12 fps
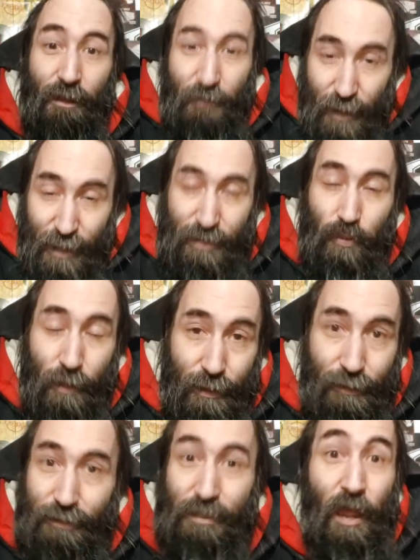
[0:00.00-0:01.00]
That's what it
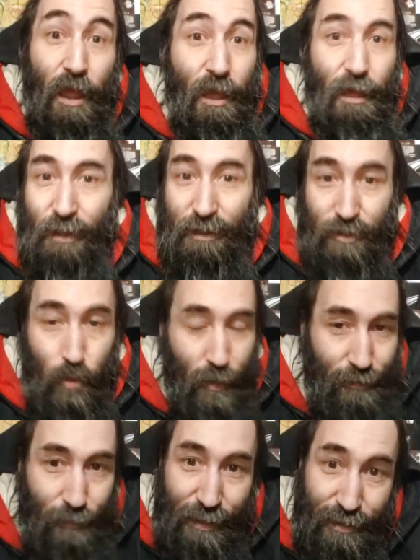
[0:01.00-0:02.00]
is. And that story's
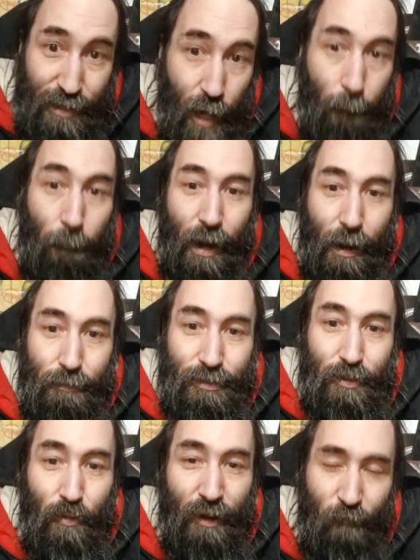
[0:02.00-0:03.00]
messed up, but I was
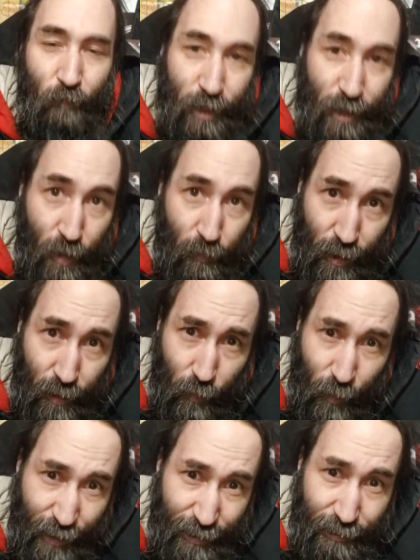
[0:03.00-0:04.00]
doing it for humor,
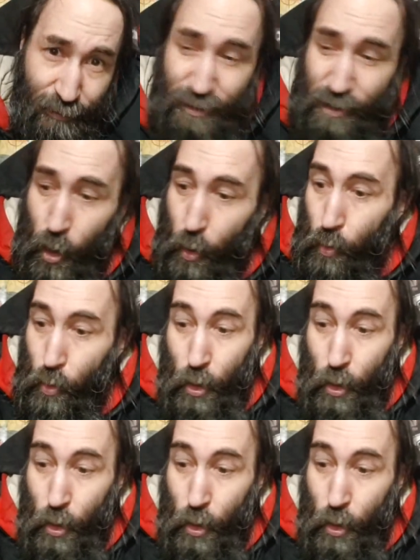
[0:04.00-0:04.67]
right? So